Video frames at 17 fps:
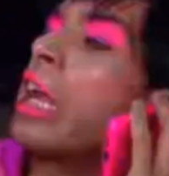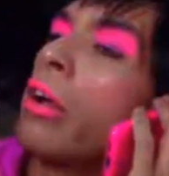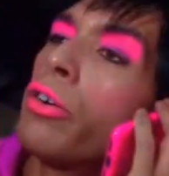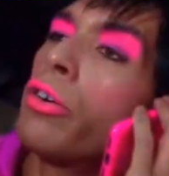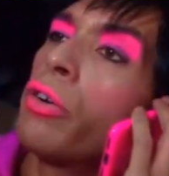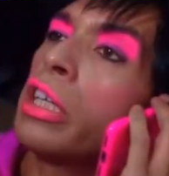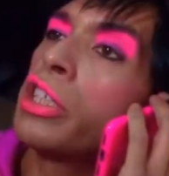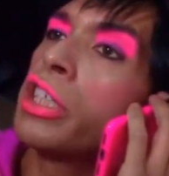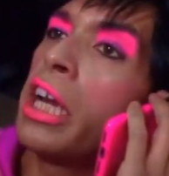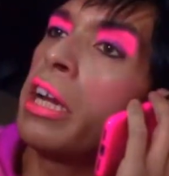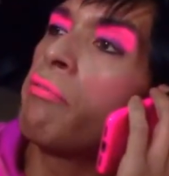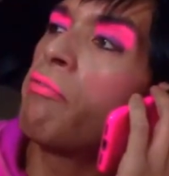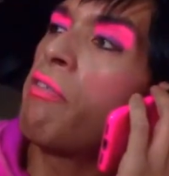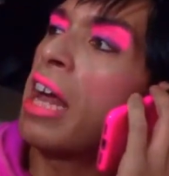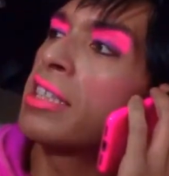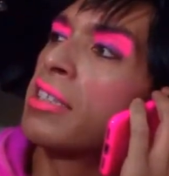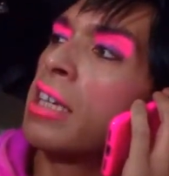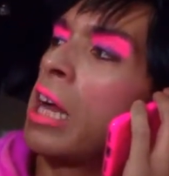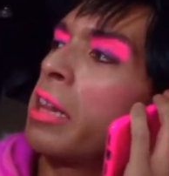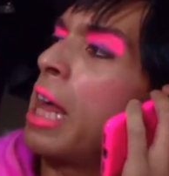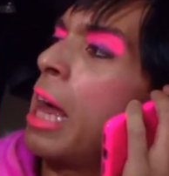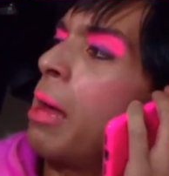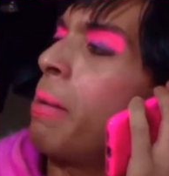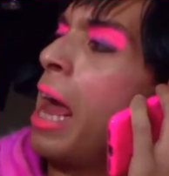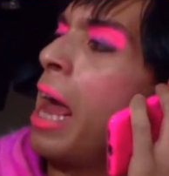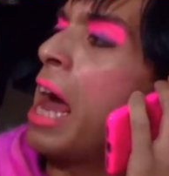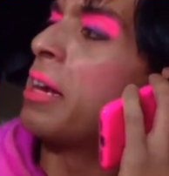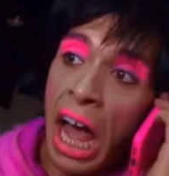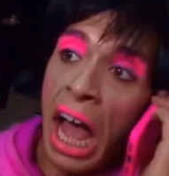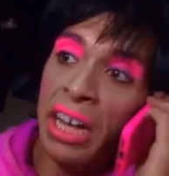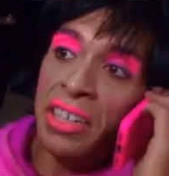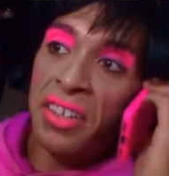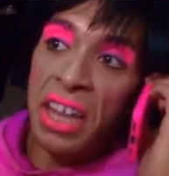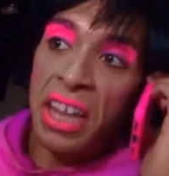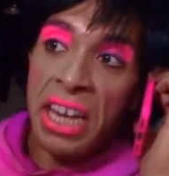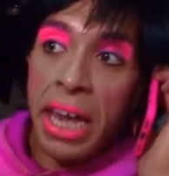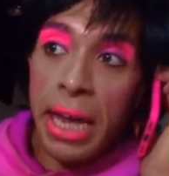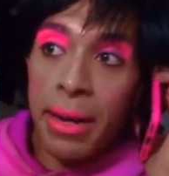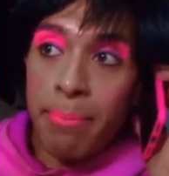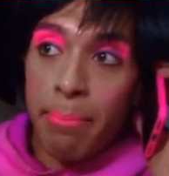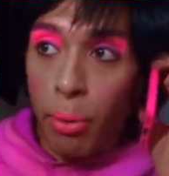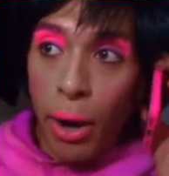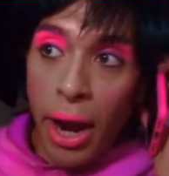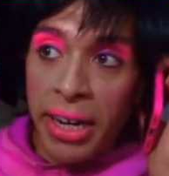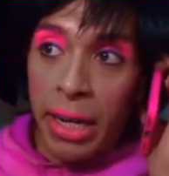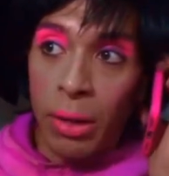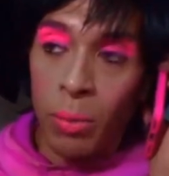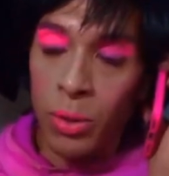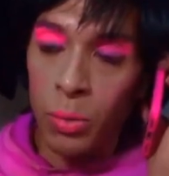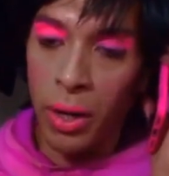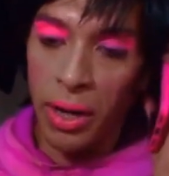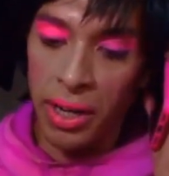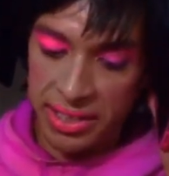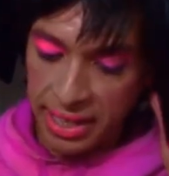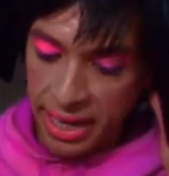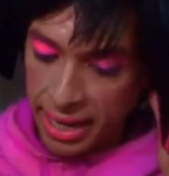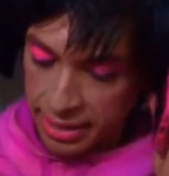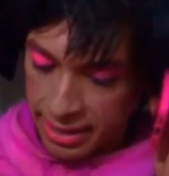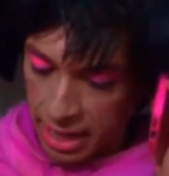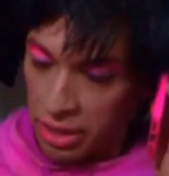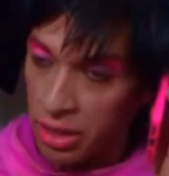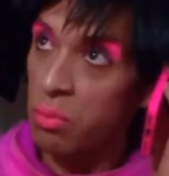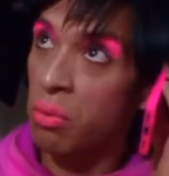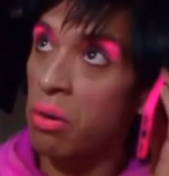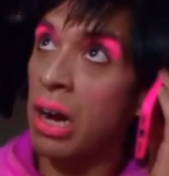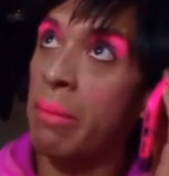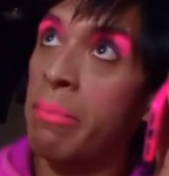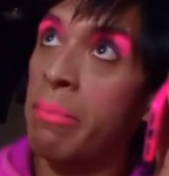know, Trish, getting fat's not that bad. I used to think getting pregnant was where it's at. Now look where I'm